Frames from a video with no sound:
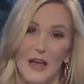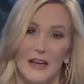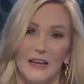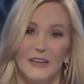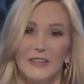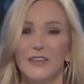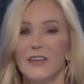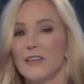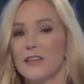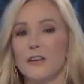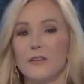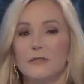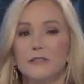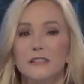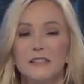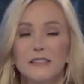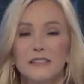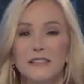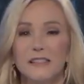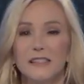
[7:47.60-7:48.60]
You see, there
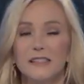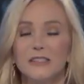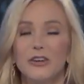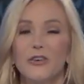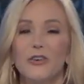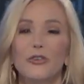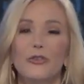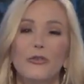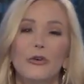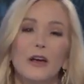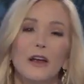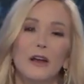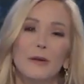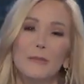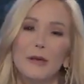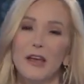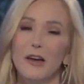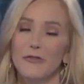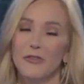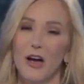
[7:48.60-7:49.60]
was this eternal
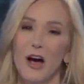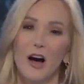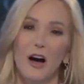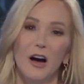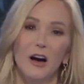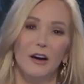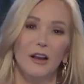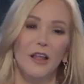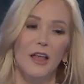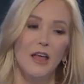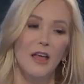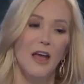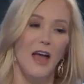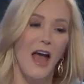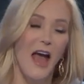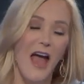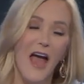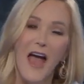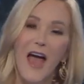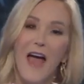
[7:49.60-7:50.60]
enemy of God.
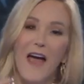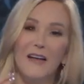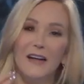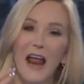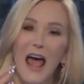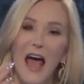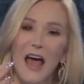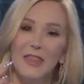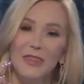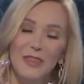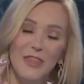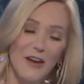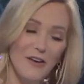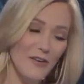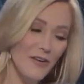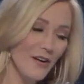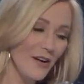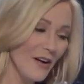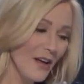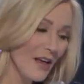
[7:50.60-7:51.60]
And, and
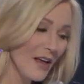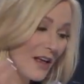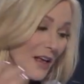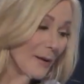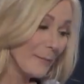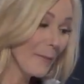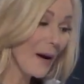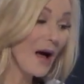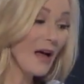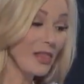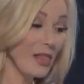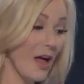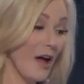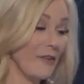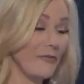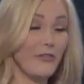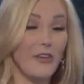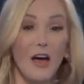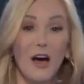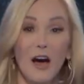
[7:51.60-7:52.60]
there, in my
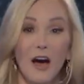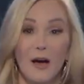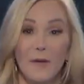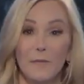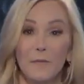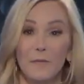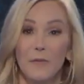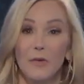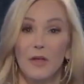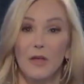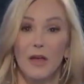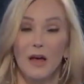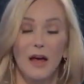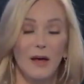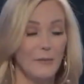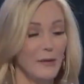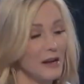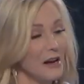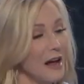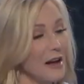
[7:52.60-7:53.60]
lifetime,
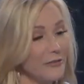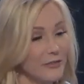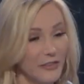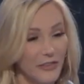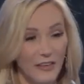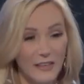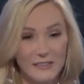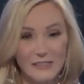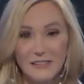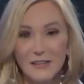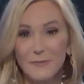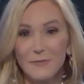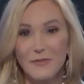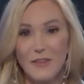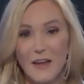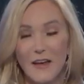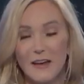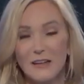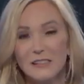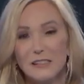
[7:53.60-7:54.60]
I mean, I've seen some
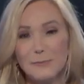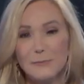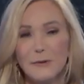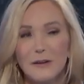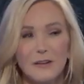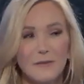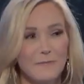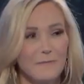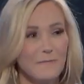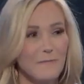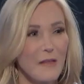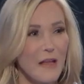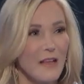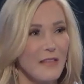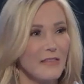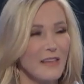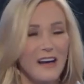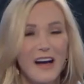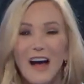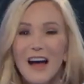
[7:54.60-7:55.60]
things, but
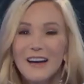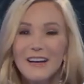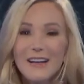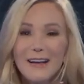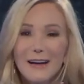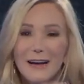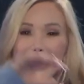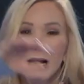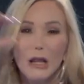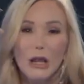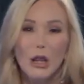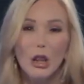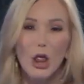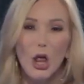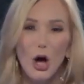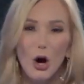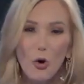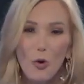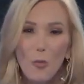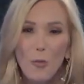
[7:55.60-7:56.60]
the kind of
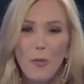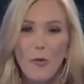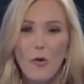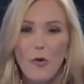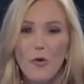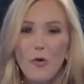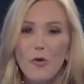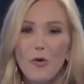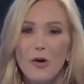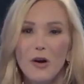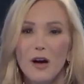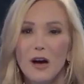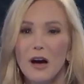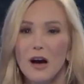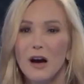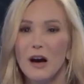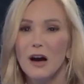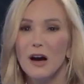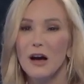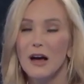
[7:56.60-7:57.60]
global,
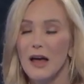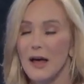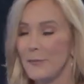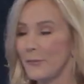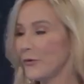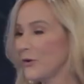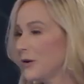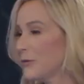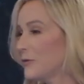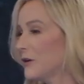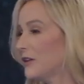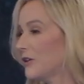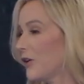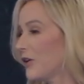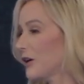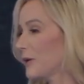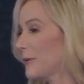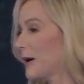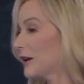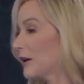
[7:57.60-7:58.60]
and boy, we
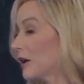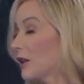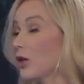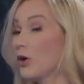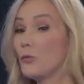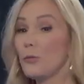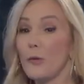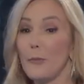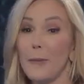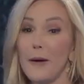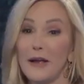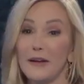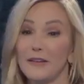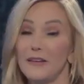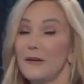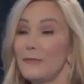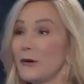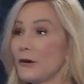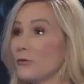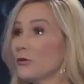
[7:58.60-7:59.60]
talk about a global
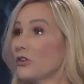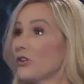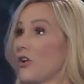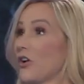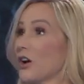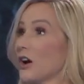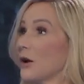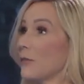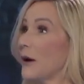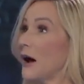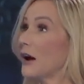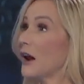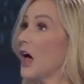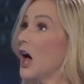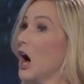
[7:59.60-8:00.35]
pandemic, we're talking about